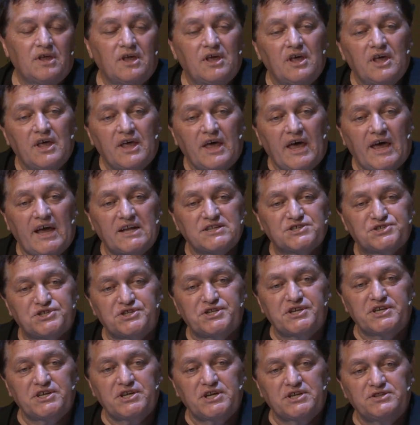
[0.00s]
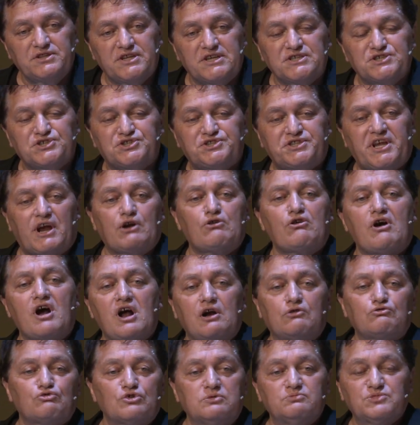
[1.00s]
and sitting in these sterile
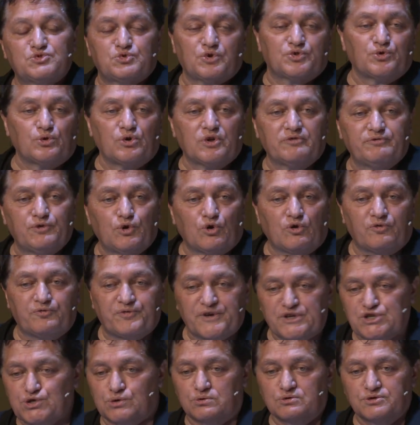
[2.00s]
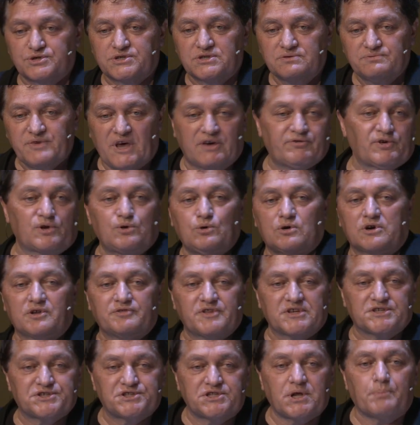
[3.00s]
rooms with all of your officials, having all of
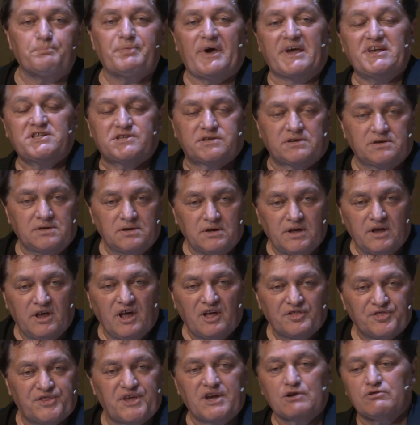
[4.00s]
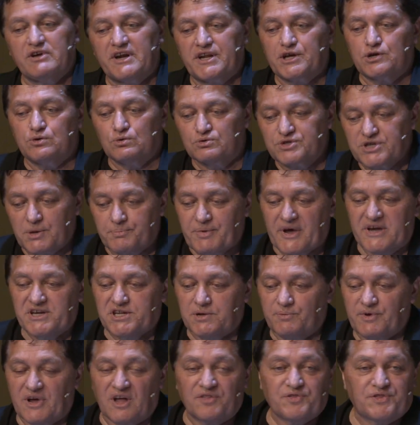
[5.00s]
this debate, theoretical debate
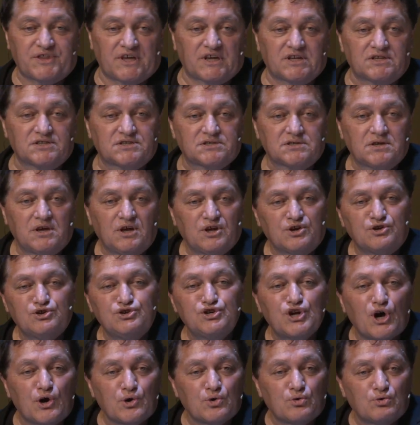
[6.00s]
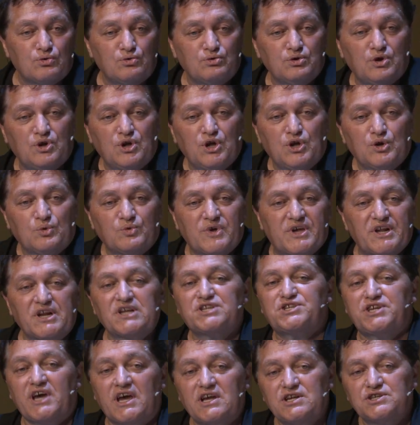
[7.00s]
about things. No, we're going to
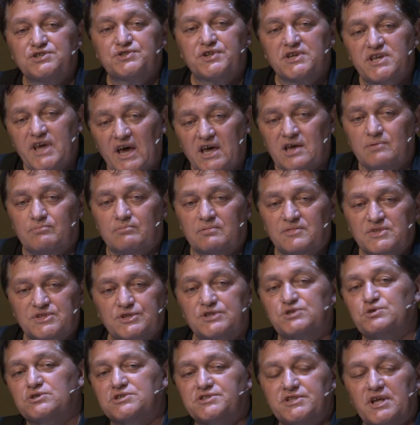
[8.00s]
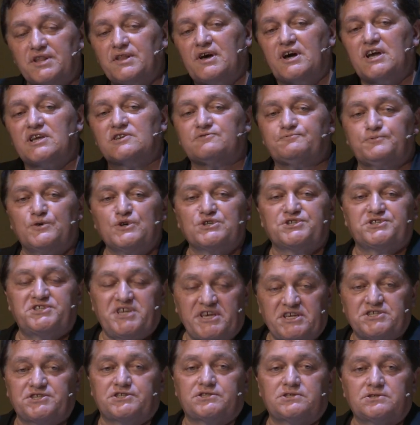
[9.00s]
change the game. This was Nanaya's first
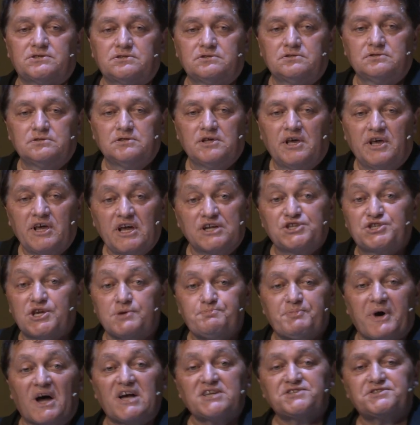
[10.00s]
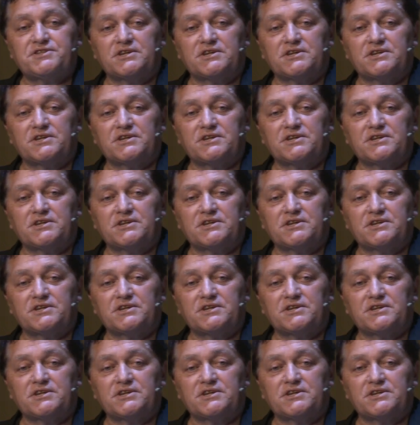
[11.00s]
test, and she passed it.